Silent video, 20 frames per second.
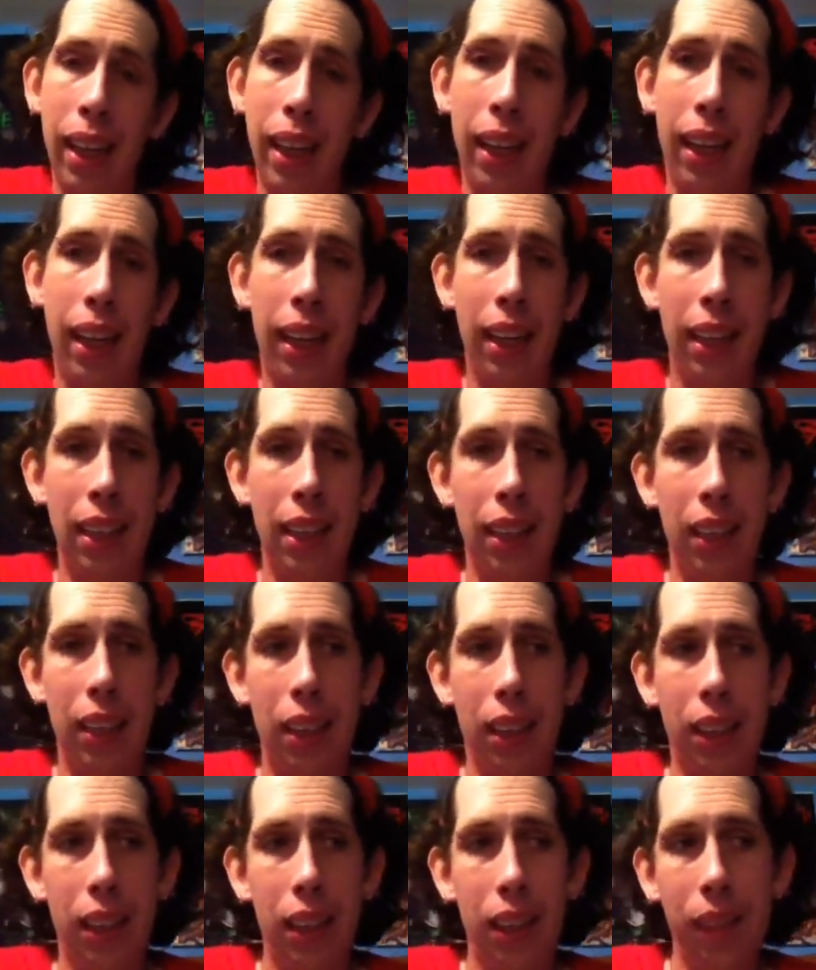And
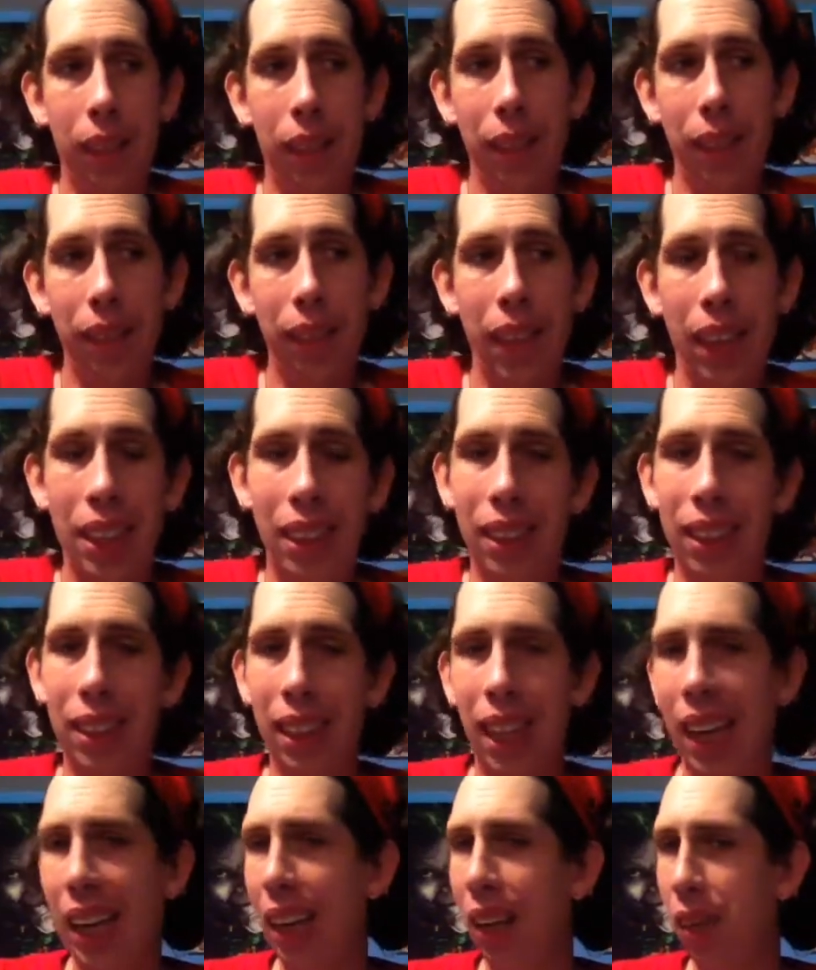that's
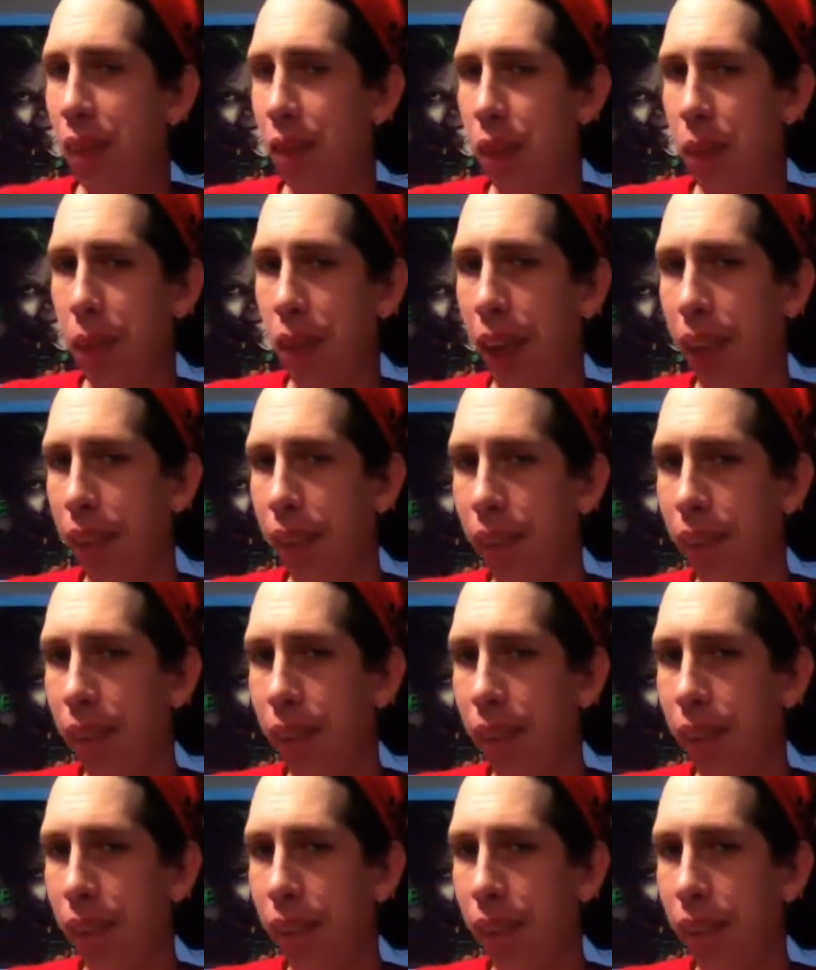exciting for me.